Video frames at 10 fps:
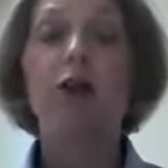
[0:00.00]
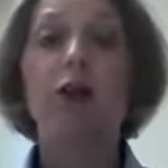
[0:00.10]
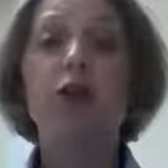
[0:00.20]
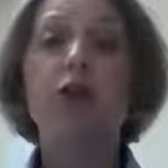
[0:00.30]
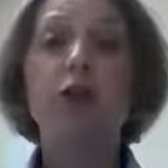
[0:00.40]

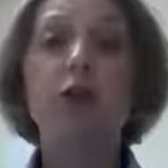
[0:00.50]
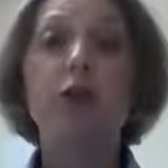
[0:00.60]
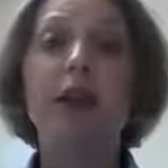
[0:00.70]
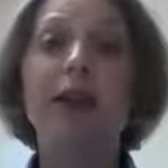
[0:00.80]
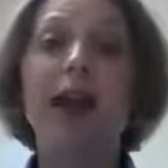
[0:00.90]
So you
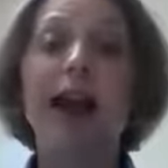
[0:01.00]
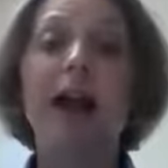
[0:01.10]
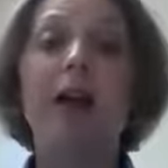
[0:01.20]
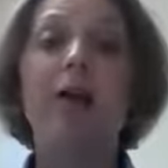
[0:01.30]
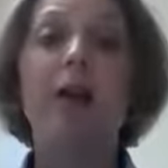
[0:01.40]
do tend to
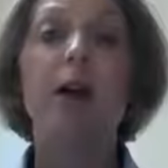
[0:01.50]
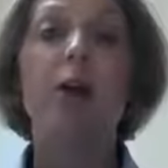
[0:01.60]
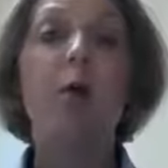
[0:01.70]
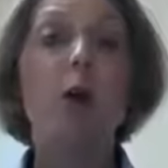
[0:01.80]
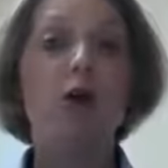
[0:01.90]
have a
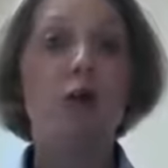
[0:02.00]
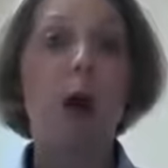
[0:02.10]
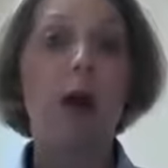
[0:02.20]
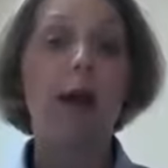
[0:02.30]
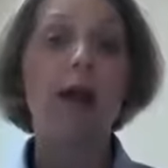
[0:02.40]
little more
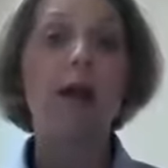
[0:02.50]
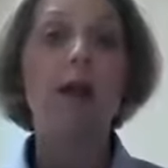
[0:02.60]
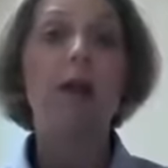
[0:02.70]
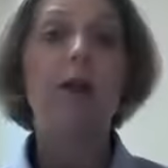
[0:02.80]
swelling.